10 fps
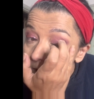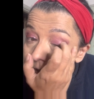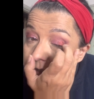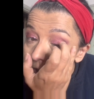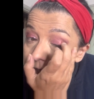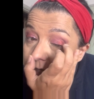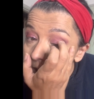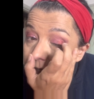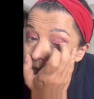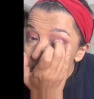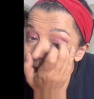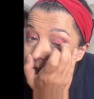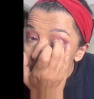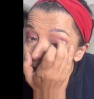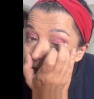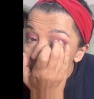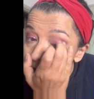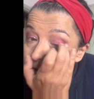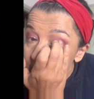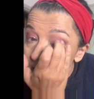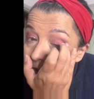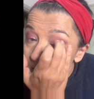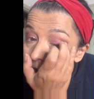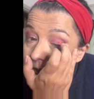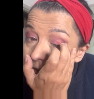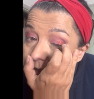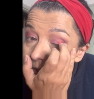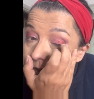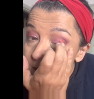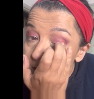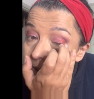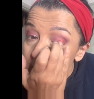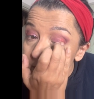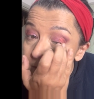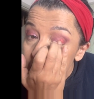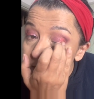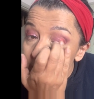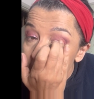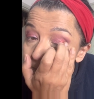take ages to get a good colour